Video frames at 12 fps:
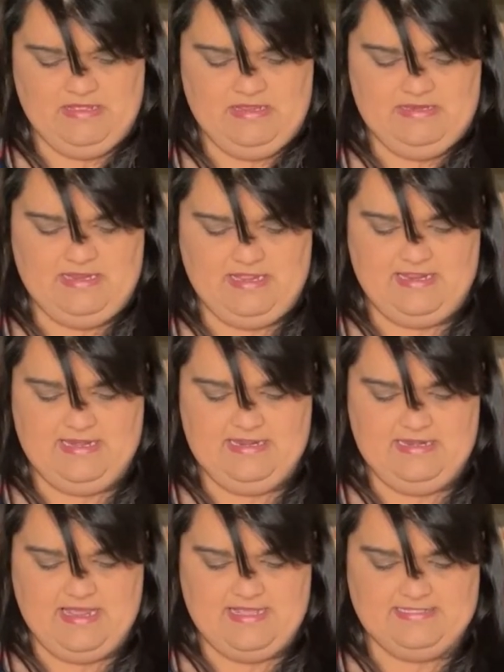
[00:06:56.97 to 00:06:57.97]
Tuck it
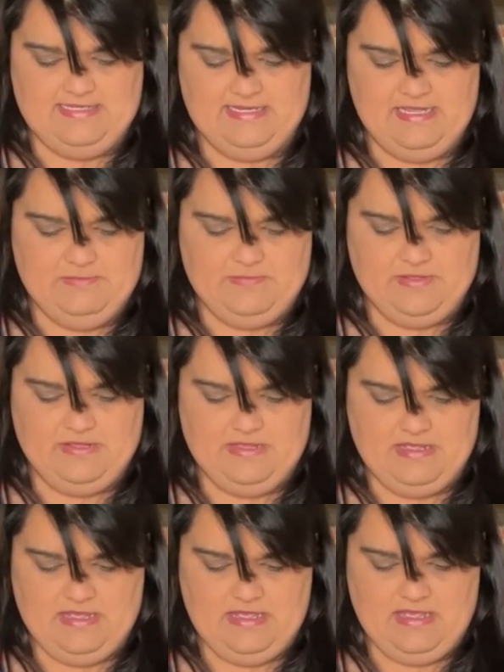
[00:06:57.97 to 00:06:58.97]
in nice and deep.
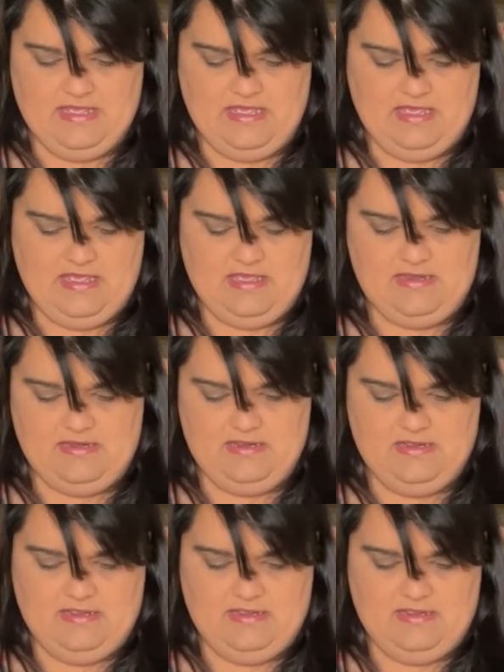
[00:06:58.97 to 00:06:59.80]
And